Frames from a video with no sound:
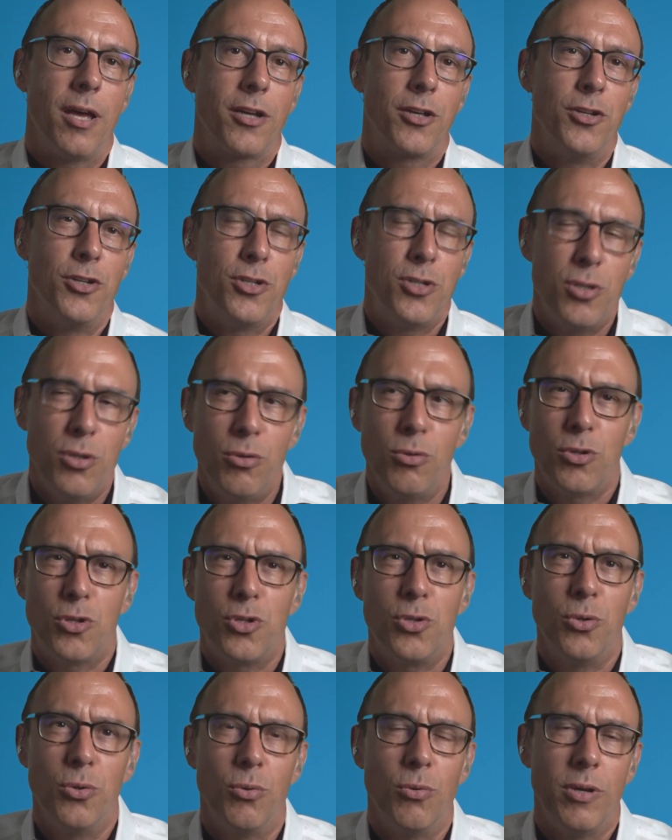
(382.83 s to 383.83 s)
continue
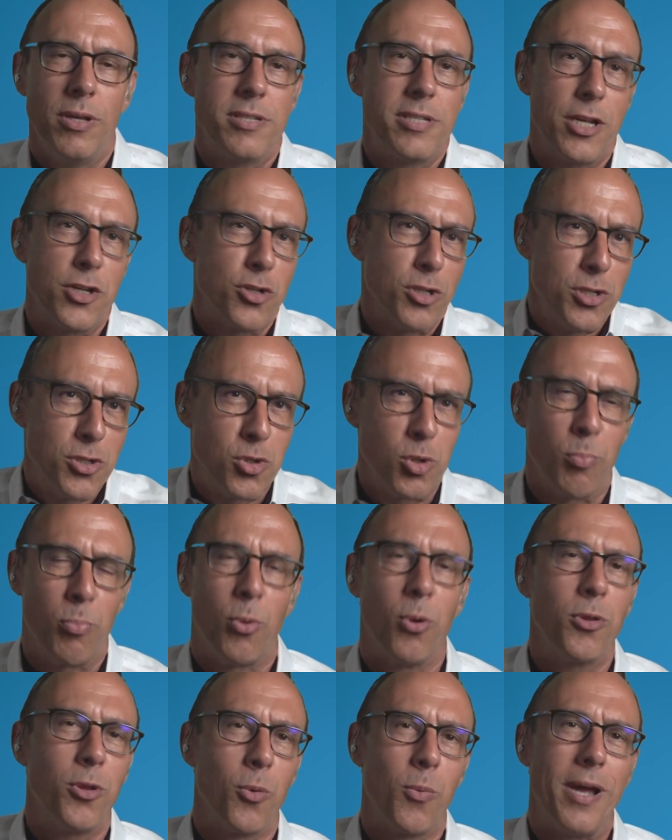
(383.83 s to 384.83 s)
to essentially
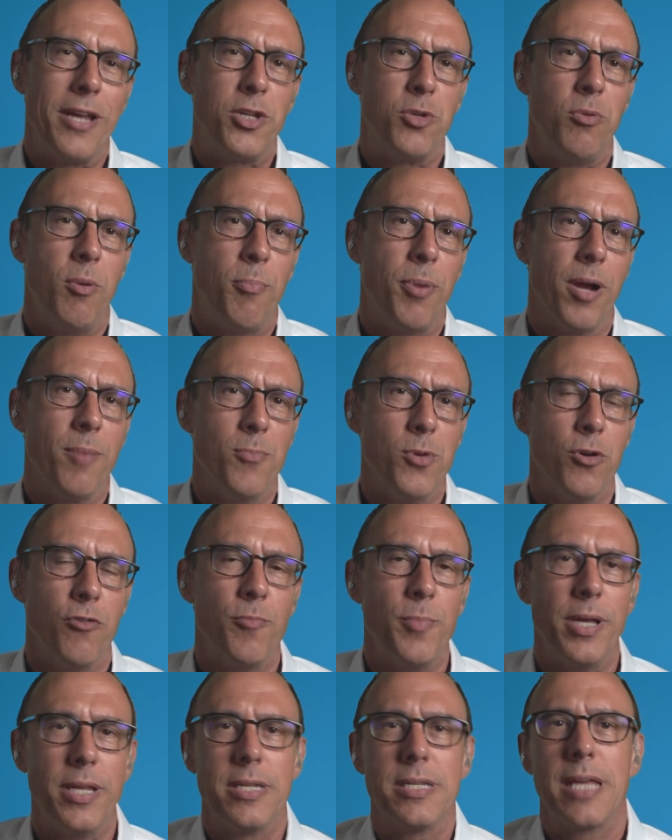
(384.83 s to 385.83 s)
support the right to repair
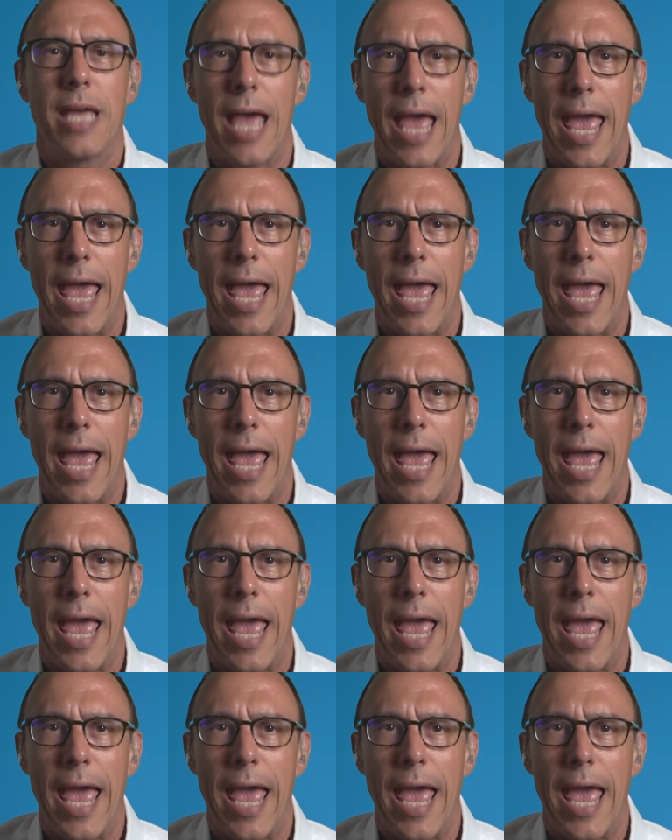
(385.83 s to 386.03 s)
movement